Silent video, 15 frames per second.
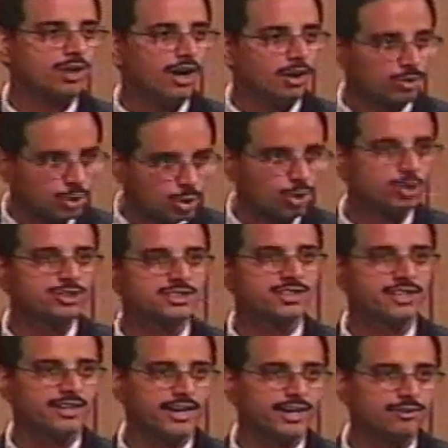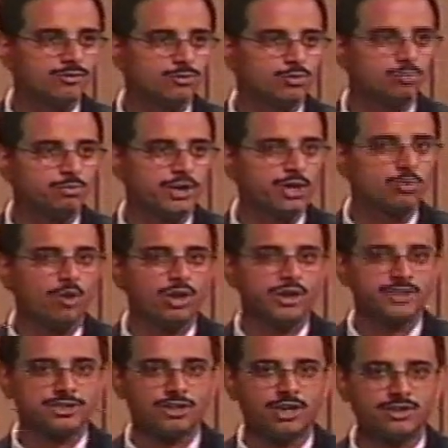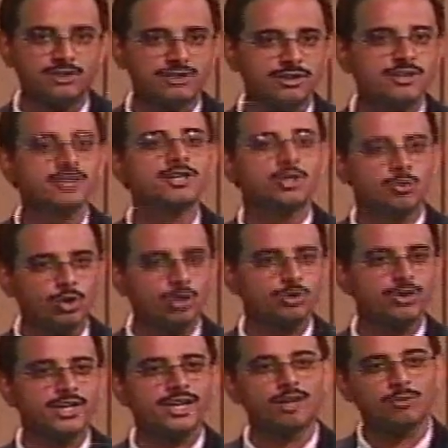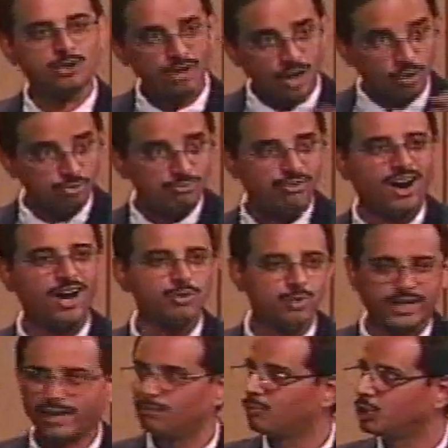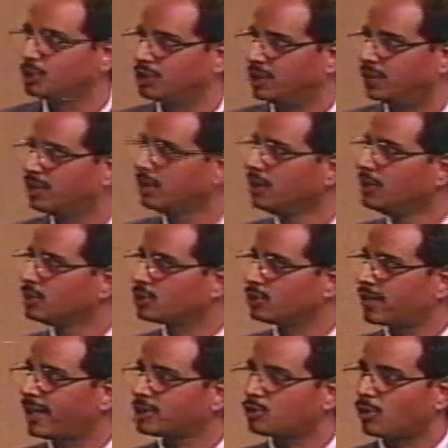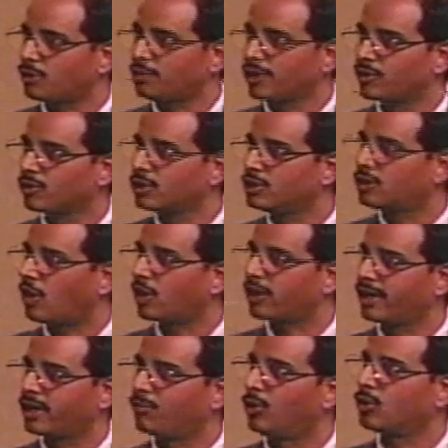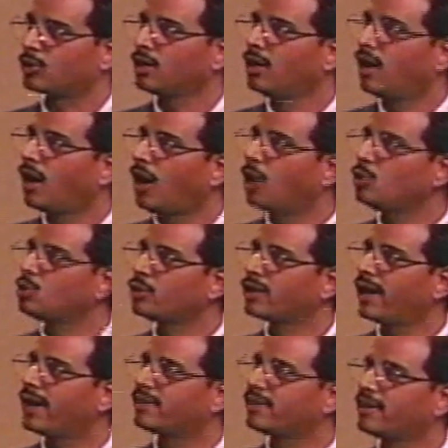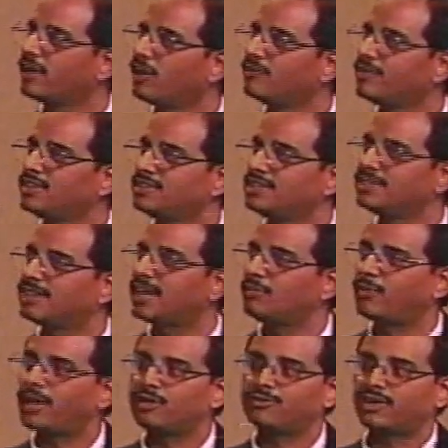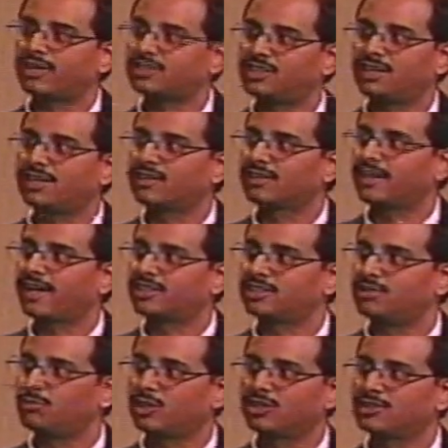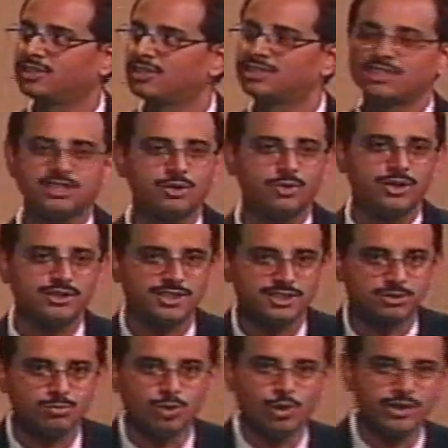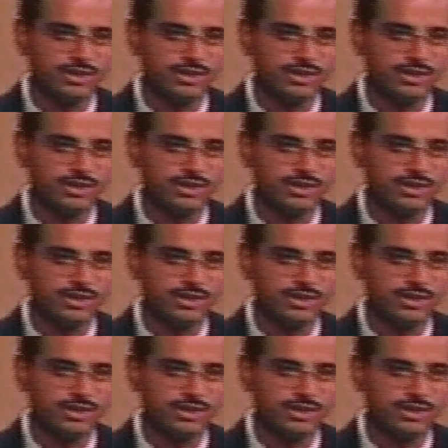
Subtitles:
how close the red brick wall has gotten. You want to hear about how far we can push it. So that's what we're going to be talking about, how to get rid of this design manufacturing interaction, because this is the one that's blowing